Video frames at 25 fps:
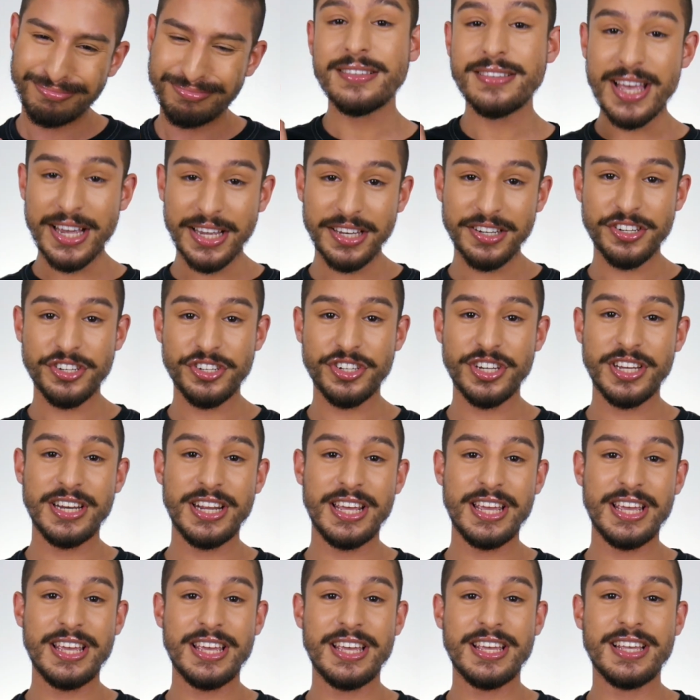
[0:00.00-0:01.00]
Second
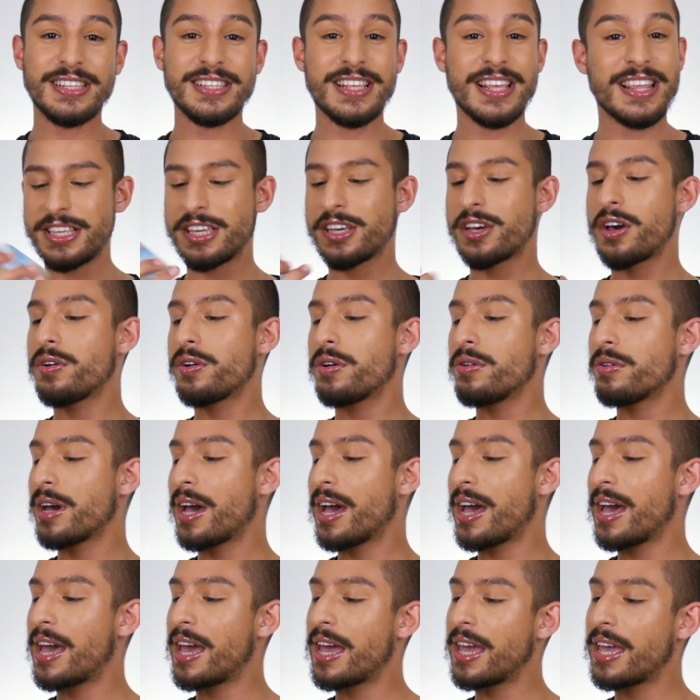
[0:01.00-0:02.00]
shit is the
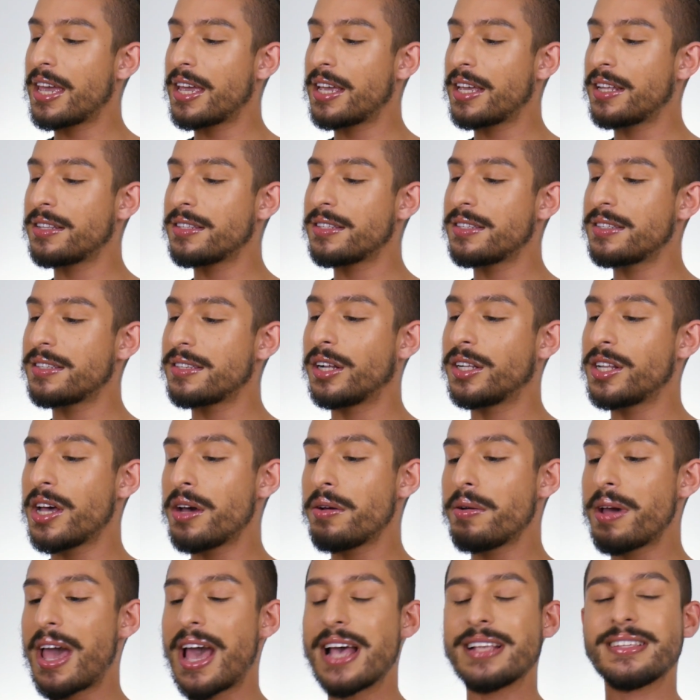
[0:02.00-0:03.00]
Cocokind's
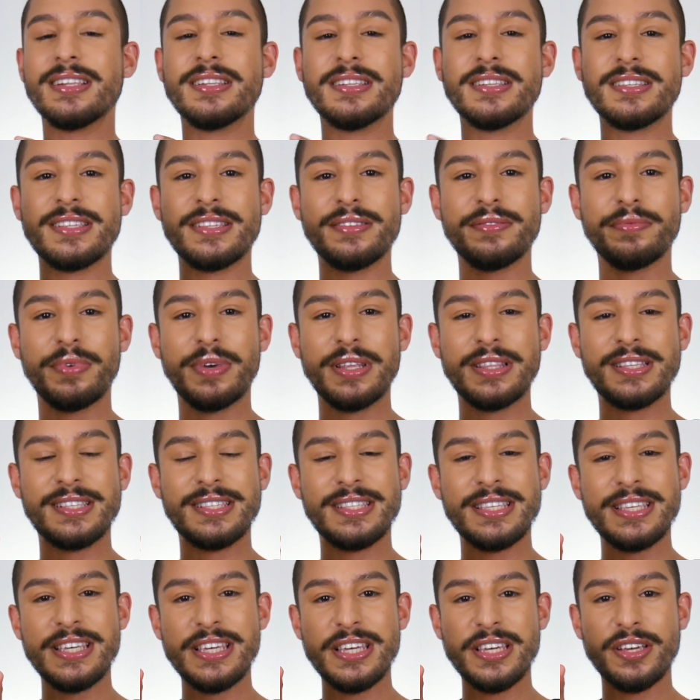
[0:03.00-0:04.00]
Glow Essence with
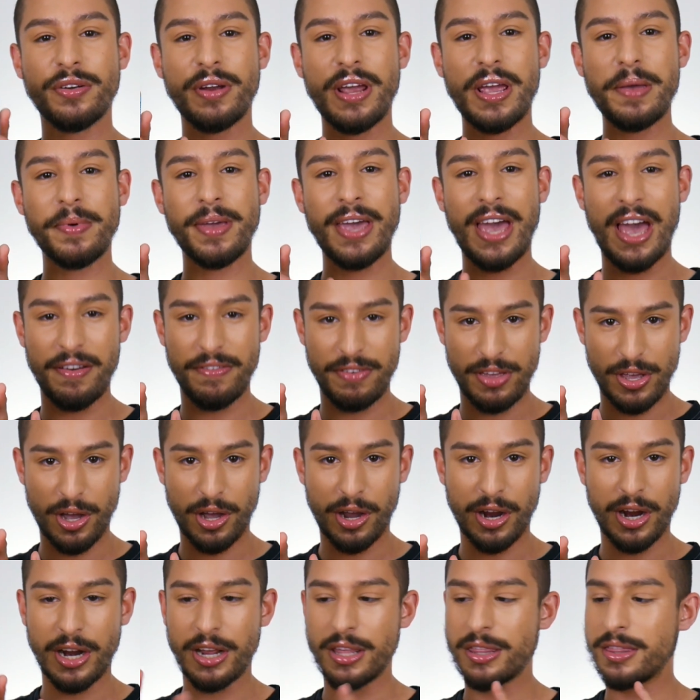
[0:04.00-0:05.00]
Sea Grape
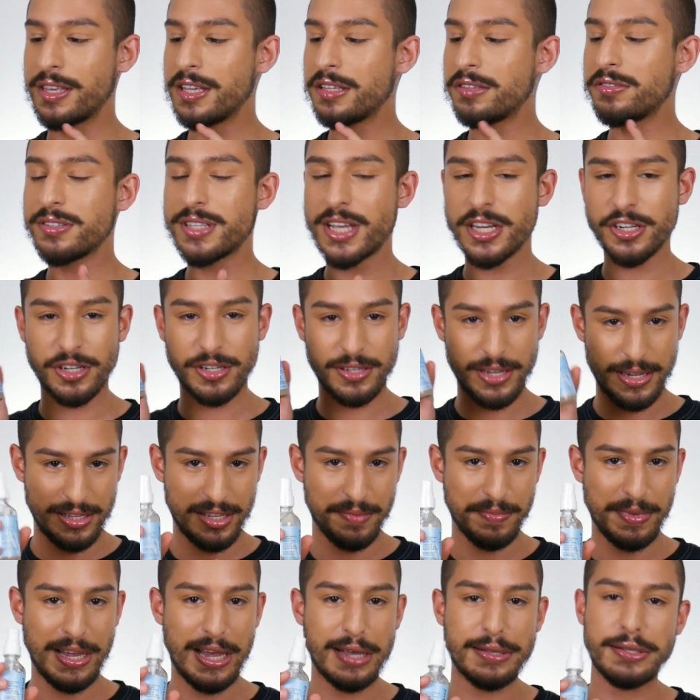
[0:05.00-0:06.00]
Caviar. This was actually sent
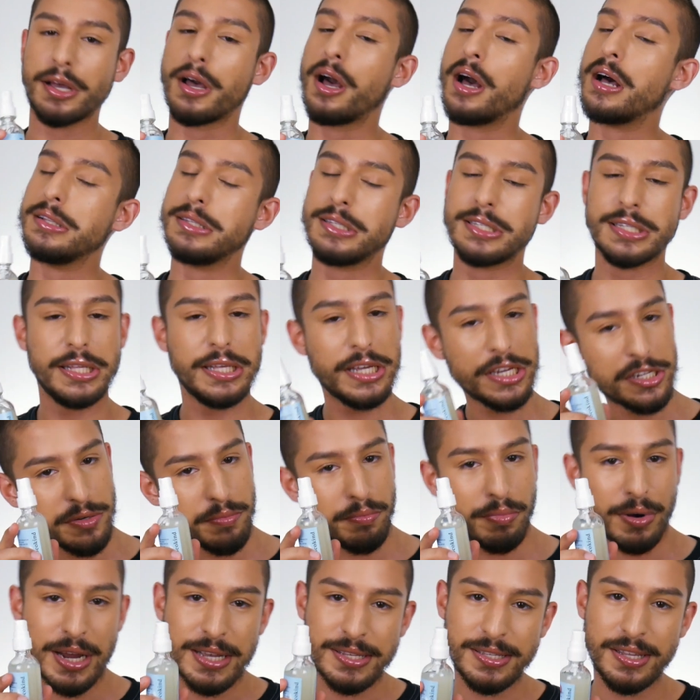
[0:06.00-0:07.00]
to me as a
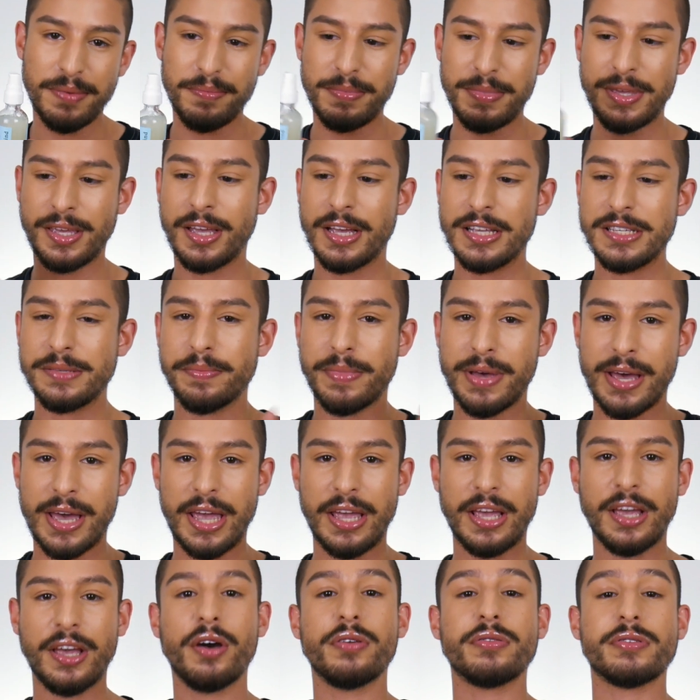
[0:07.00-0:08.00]
consolation present because
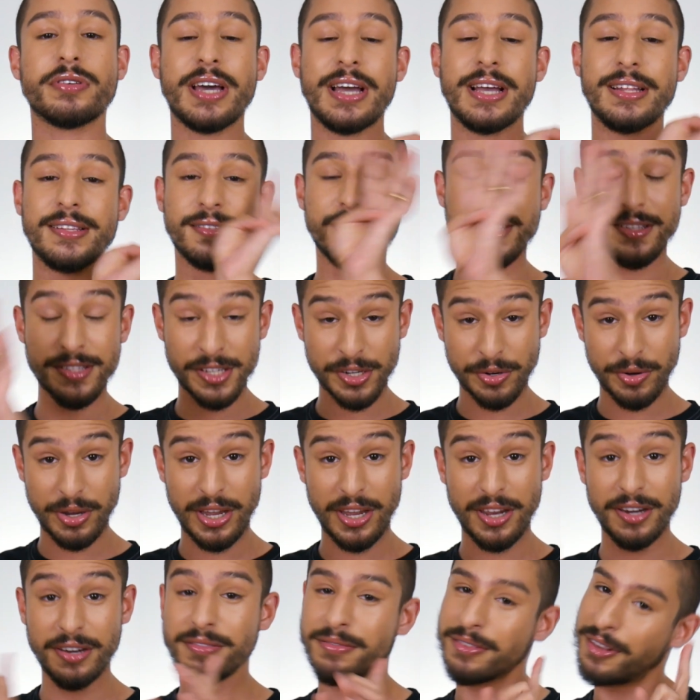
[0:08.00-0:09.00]
my Cocokind
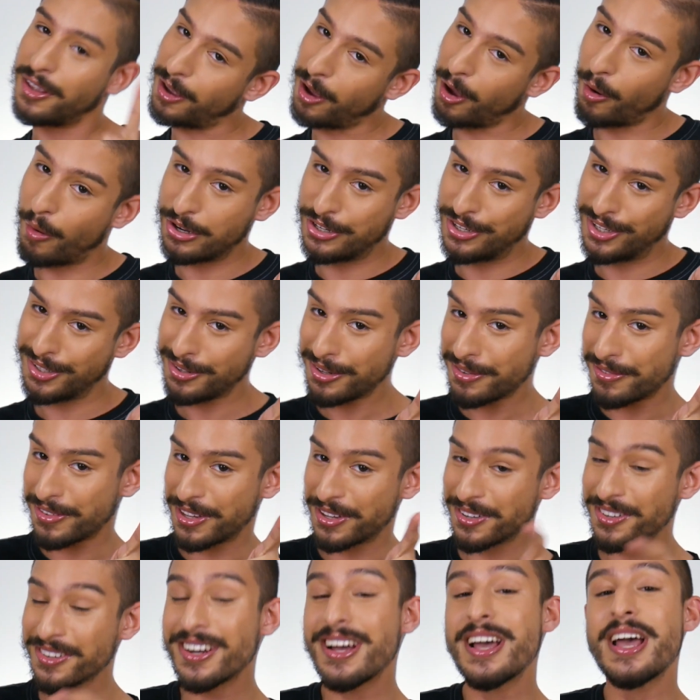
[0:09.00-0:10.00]
sunscreen, go watch the
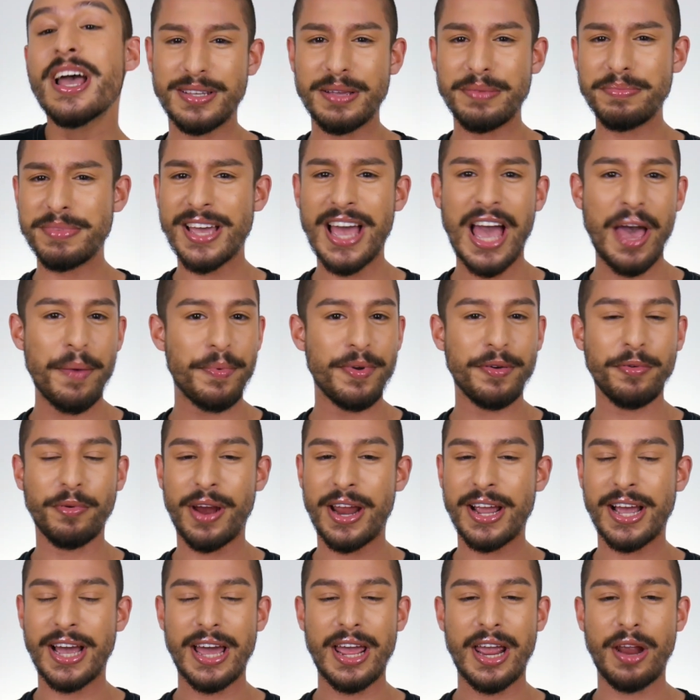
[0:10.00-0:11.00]
review, something happened where
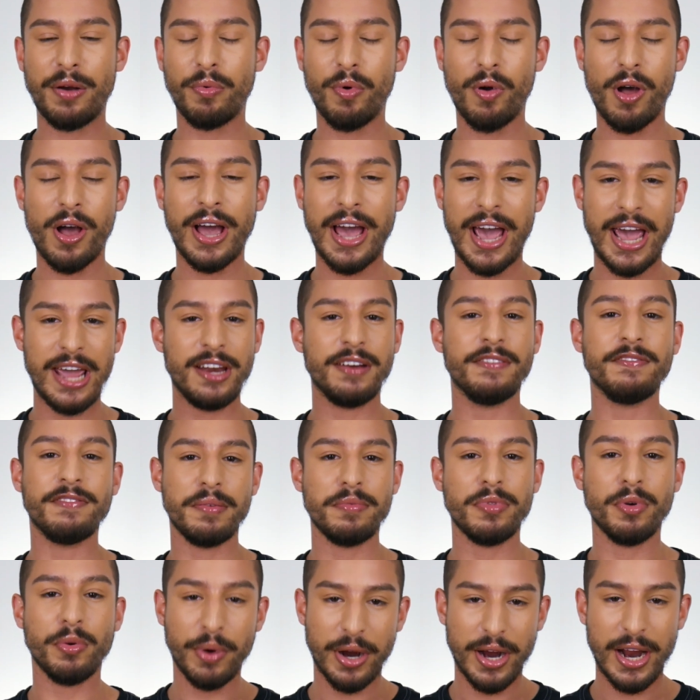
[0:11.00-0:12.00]
I got a wrong item
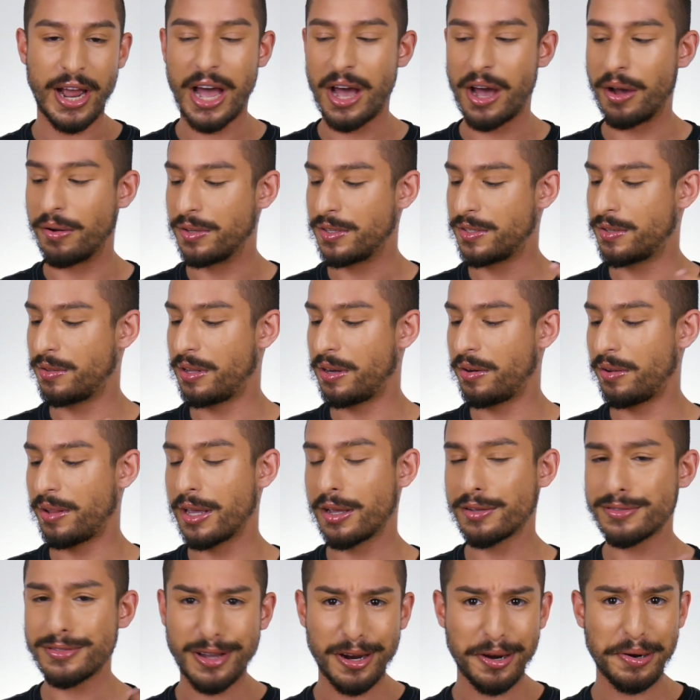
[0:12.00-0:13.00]
from the warehouse. So they were
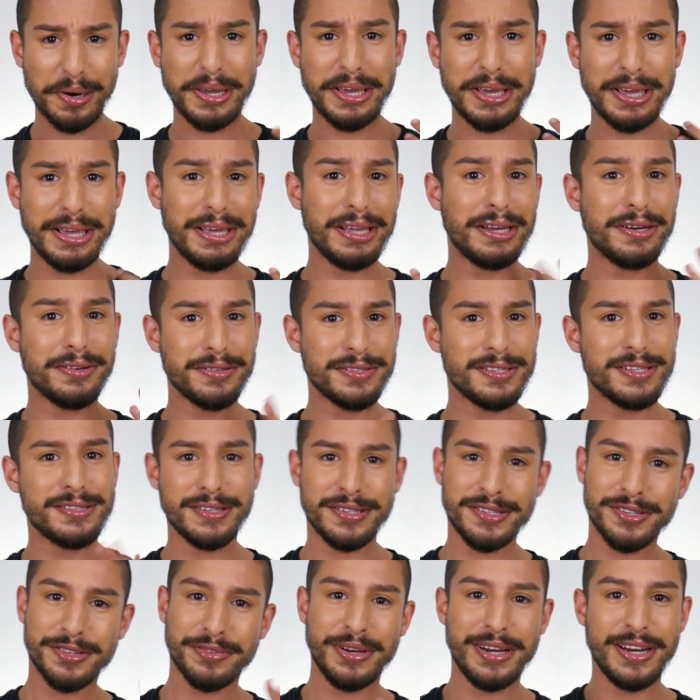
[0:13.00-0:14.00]
like, sorry, here's the
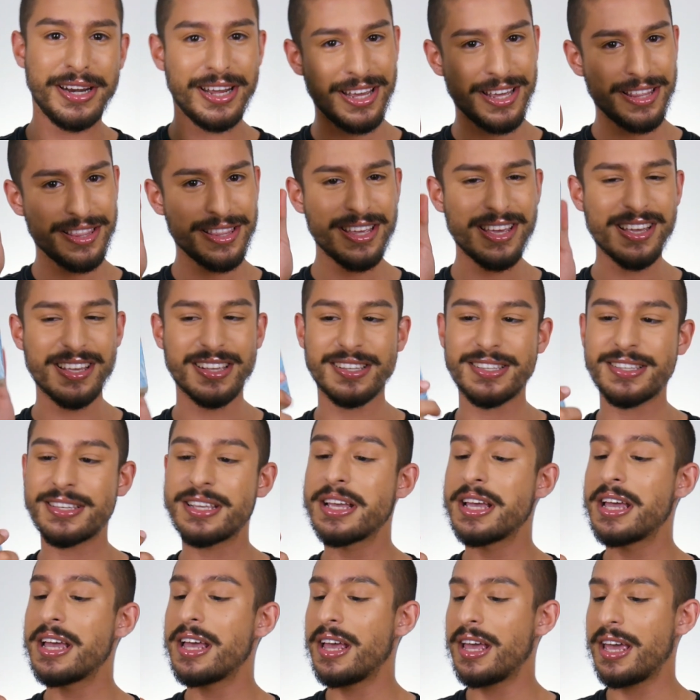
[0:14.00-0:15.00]
sunscreen and
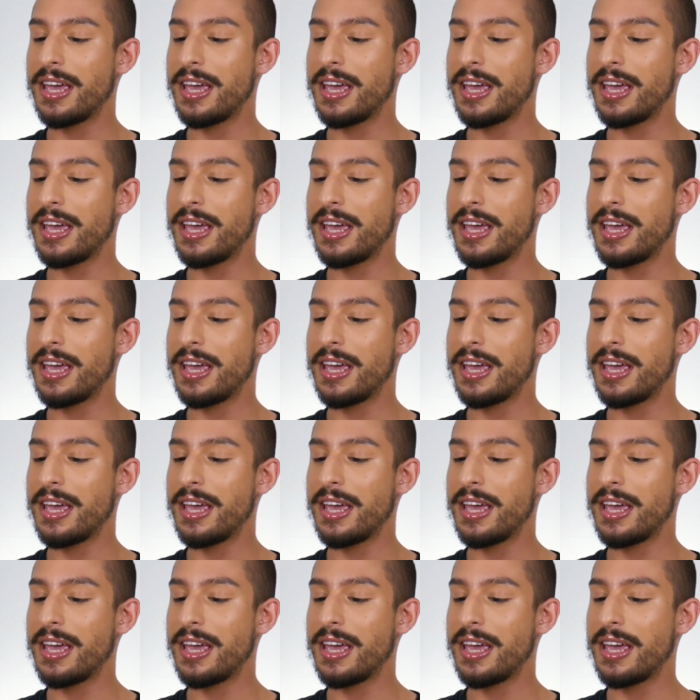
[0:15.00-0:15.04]
this.